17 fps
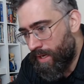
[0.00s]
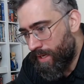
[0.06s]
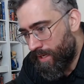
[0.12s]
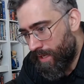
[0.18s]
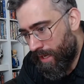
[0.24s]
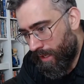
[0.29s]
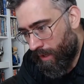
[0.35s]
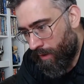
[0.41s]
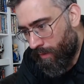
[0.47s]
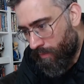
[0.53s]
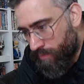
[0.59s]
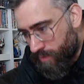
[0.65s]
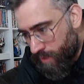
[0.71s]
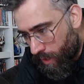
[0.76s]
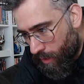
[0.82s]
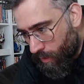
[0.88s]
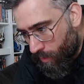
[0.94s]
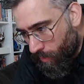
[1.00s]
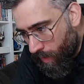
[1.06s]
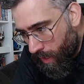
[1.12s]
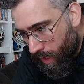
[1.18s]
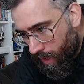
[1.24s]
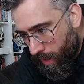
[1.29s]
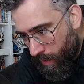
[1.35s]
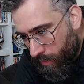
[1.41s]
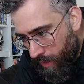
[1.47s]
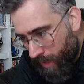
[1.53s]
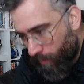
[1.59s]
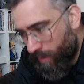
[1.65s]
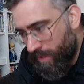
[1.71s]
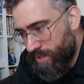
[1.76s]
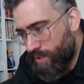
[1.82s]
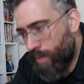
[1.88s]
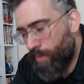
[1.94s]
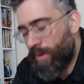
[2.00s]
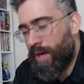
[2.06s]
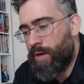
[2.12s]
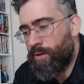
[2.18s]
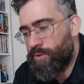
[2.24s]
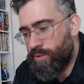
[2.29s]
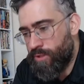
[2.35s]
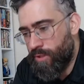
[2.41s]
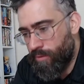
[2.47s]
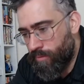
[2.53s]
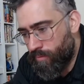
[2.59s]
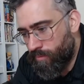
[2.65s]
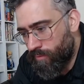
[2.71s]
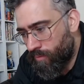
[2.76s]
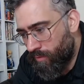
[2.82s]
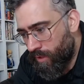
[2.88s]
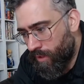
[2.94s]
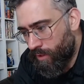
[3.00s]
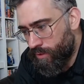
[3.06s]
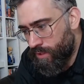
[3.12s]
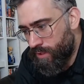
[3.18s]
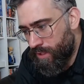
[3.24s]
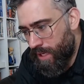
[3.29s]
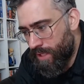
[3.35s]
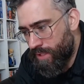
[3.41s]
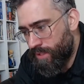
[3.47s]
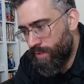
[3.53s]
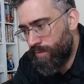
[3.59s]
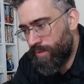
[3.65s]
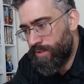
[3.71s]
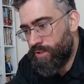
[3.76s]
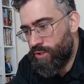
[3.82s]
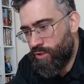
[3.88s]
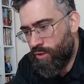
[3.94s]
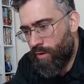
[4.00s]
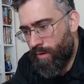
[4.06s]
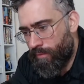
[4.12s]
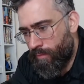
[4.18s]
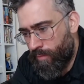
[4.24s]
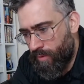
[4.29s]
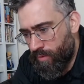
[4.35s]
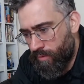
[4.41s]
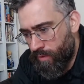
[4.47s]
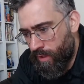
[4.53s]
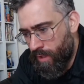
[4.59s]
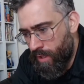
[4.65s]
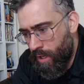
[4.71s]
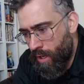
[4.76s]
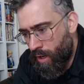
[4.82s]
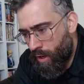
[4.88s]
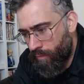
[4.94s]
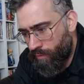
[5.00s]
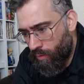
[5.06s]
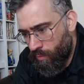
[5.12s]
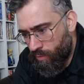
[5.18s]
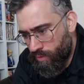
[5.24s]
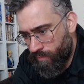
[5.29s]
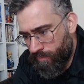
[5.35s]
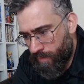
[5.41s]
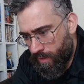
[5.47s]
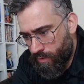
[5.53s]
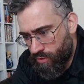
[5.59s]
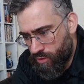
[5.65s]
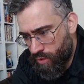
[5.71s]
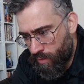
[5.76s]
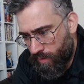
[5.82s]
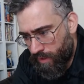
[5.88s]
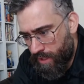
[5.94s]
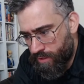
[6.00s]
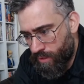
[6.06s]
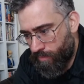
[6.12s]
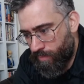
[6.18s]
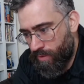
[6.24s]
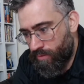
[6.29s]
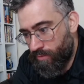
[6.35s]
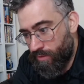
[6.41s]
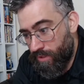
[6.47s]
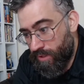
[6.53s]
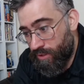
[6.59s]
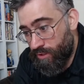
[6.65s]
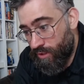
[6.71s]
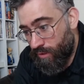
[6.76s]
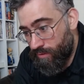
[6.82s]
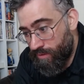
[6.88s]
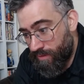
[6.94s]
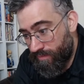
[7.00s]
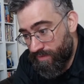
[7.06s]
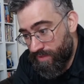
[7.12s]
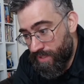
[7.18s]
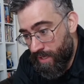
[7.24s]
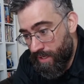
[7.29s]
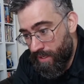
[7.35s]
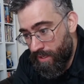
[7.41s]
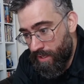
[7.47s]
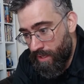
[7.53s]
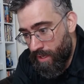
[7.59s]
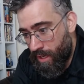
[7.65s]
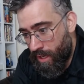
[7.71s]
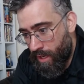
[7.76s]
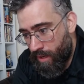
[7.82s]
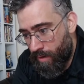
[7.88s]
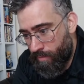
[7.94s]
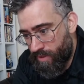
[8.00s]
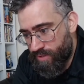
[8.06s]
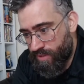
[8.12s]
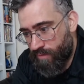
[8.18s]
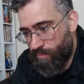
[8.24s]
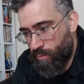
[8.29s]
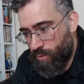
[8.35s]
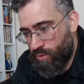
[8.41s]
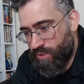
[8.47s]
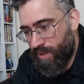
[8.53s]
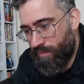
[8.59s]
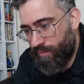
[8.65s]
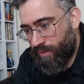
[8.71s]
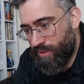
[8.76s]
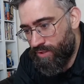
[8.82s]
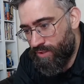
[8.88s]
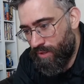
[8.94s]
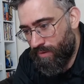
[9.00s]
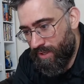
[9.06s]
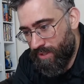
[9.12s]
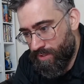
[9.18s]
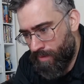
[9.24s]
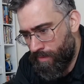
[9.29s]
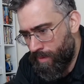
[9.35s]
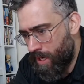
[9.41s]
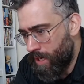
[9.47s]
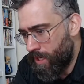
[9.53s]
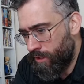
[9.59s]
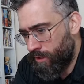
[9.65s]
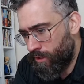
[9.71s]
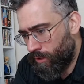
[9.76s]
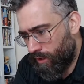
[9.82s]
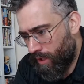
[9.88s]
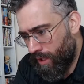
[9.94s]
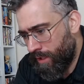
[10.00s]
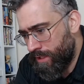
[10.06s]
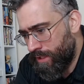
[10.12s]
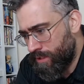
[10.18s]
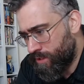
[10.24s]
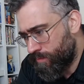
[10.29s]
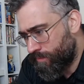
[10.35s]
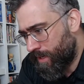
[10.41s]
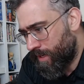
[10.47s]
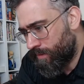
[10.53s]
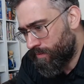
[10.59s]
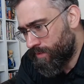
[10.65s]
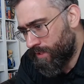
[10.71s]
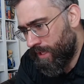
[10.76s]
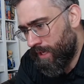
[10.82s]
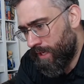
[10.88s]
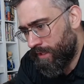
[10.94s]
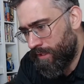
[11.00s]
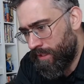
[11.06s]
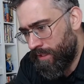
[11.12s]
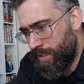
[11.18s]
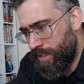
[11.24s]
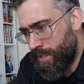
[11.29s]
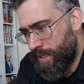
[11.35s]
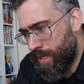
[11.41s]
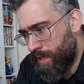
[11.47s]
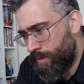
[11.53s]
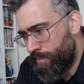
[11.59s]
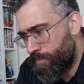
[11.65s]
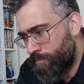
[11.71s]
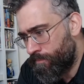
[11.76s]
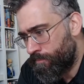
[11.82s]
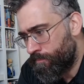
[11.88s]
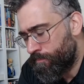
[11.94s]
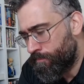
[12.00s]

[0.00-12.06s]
There you go. So yeah, when's Nightwing out? So already answered that, so it's just got off a pre-order. After I watched the final showcase, I peeled the exclusive set. Must have more self-control next time. You're lucky to be able to get the